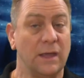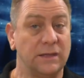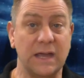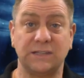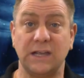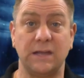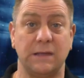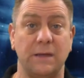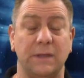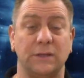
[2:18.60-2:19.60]
Yes,
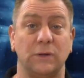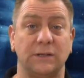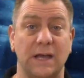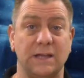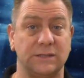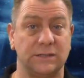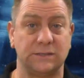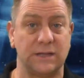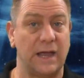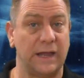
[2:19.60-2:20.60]
yeah, that's what it does. It
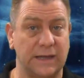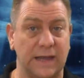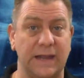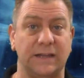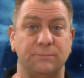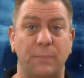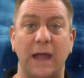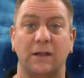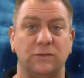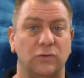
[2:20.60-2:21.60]
connects
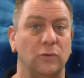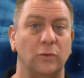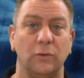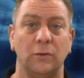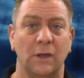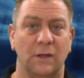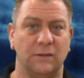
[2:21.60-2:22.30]
back to